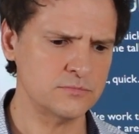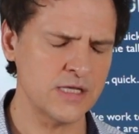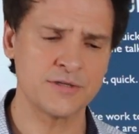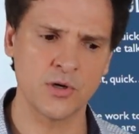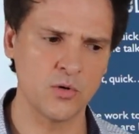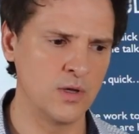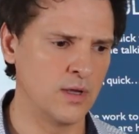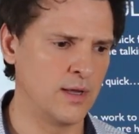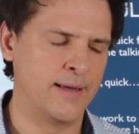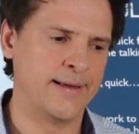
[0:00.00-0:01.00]
So
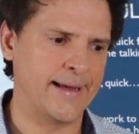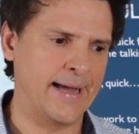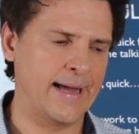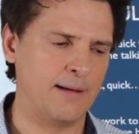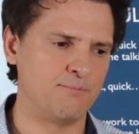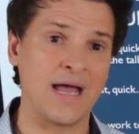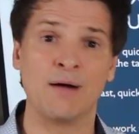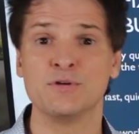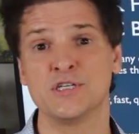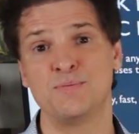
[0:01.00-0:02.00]
I
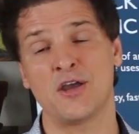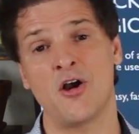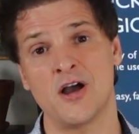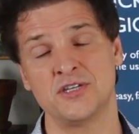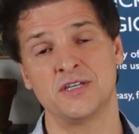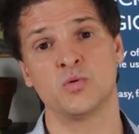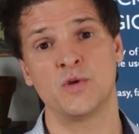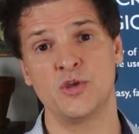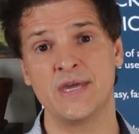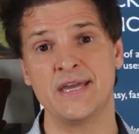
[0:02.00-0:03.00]
would just be cautious
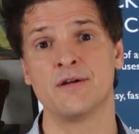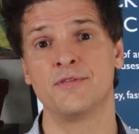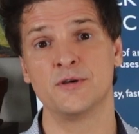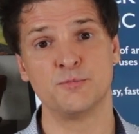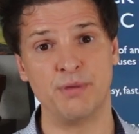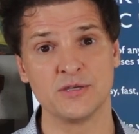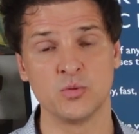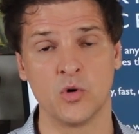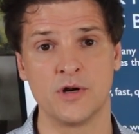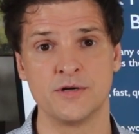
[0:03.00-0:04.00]
when you hear those
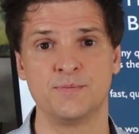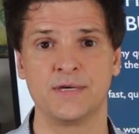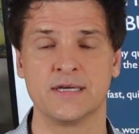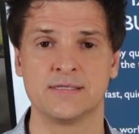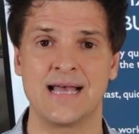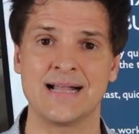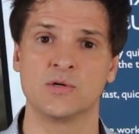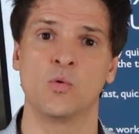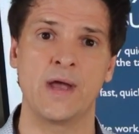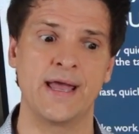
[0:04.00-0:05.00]
buzzwords, because that's
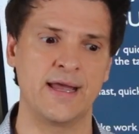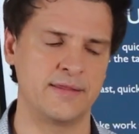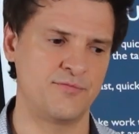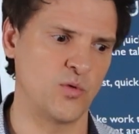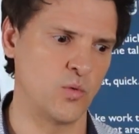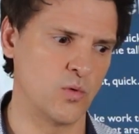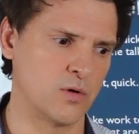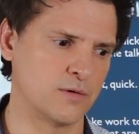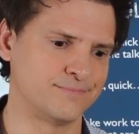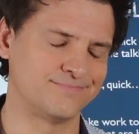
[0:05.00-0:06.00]
a way
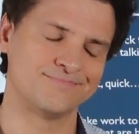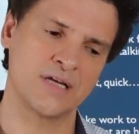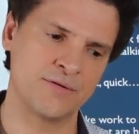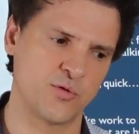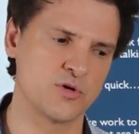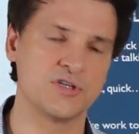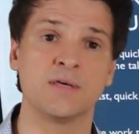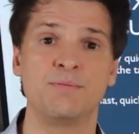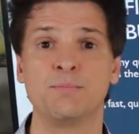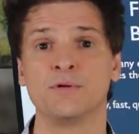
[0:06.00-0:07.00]
for, unfortunately,
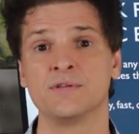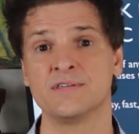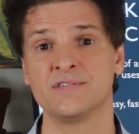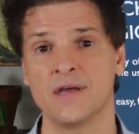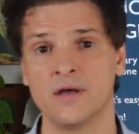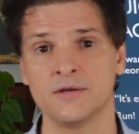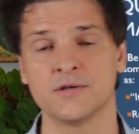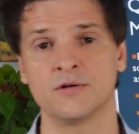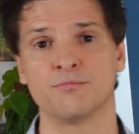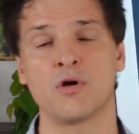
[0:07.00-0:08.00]
people to sell
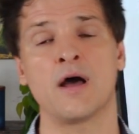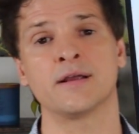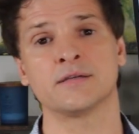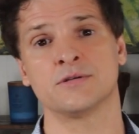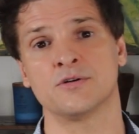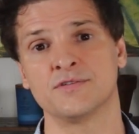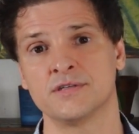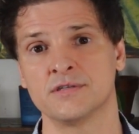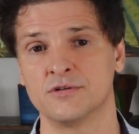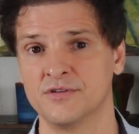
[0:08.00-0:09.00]
certain products,
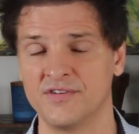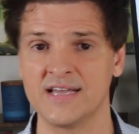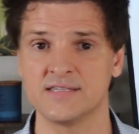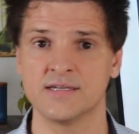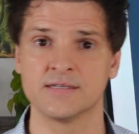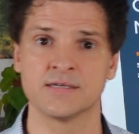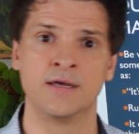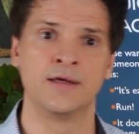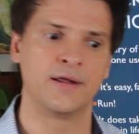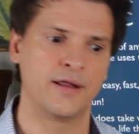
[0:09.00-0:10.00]
services, or devices
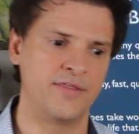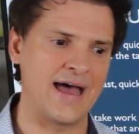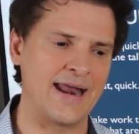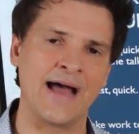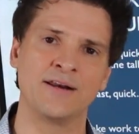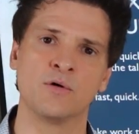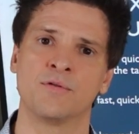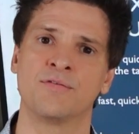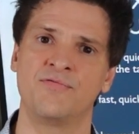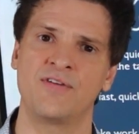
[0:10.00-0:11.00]
that
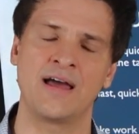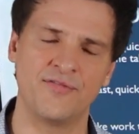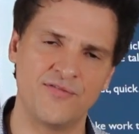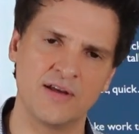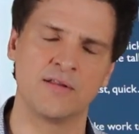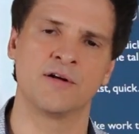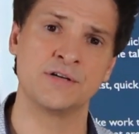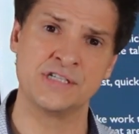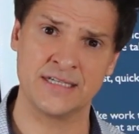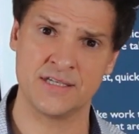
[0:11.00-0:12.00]
I feel
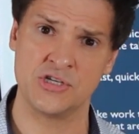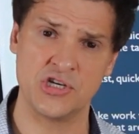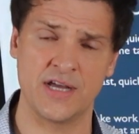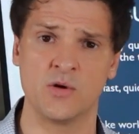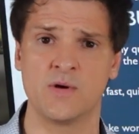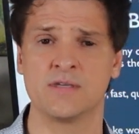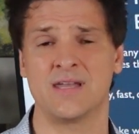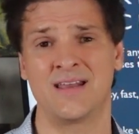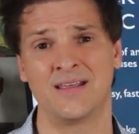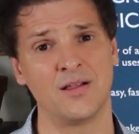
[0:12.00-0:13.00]
they're disingenuous,
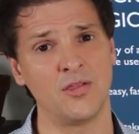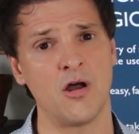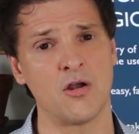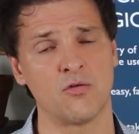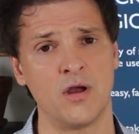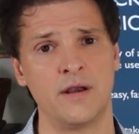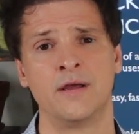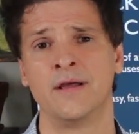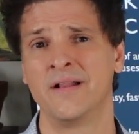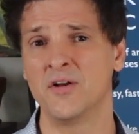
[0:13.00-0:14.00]
and in the long run,
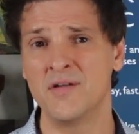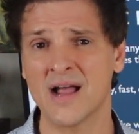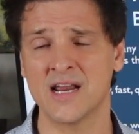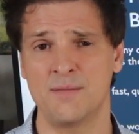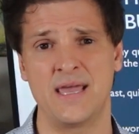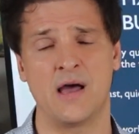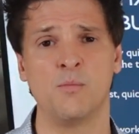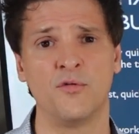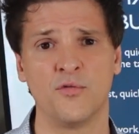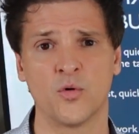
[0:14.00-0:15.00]
they're not going to be
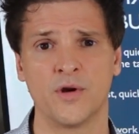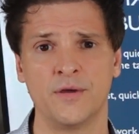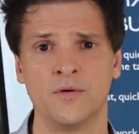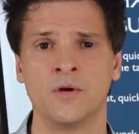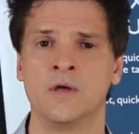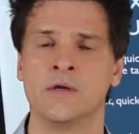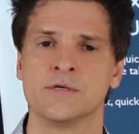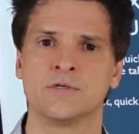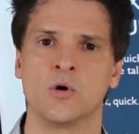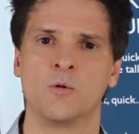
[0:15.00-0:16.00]
helpful for you.
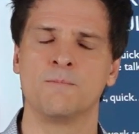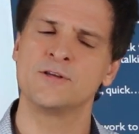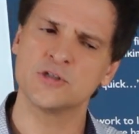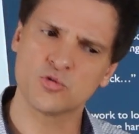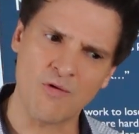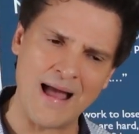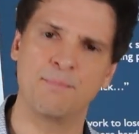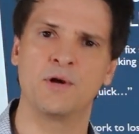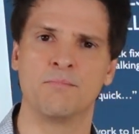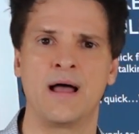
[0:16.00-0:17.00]
So just wrap
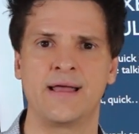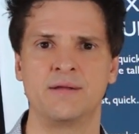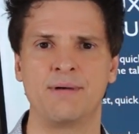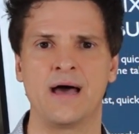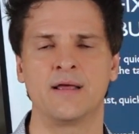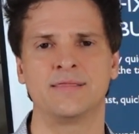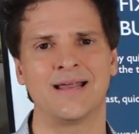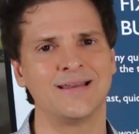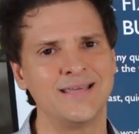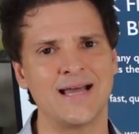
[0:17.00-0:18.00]
your mind about it
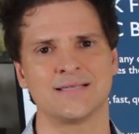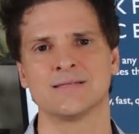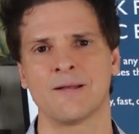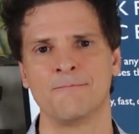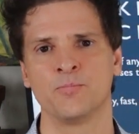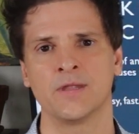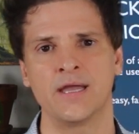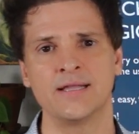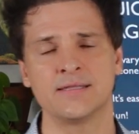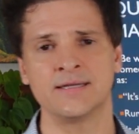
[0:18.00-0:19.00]
that yes,
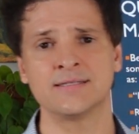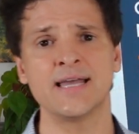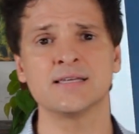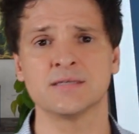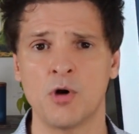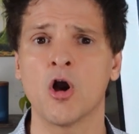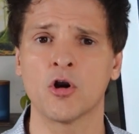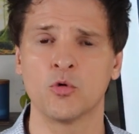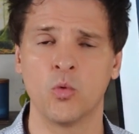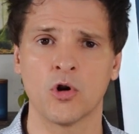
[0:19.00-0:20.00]
it takes some
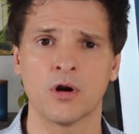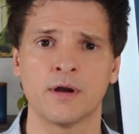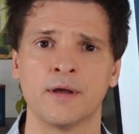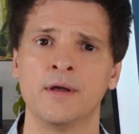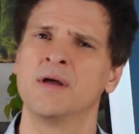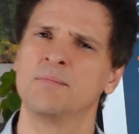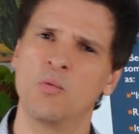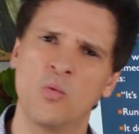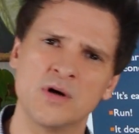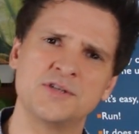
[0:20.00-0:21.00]
hard work,
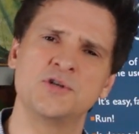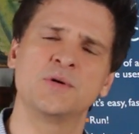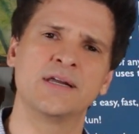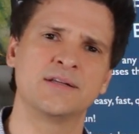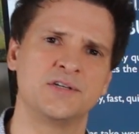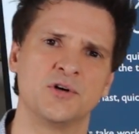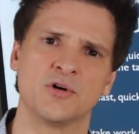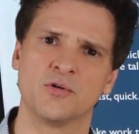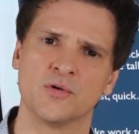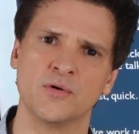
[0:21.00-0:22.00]
but once you get into your
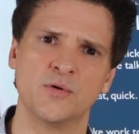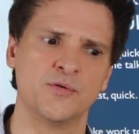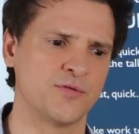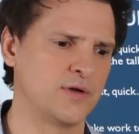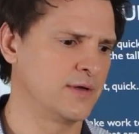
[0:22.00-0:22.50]
groove,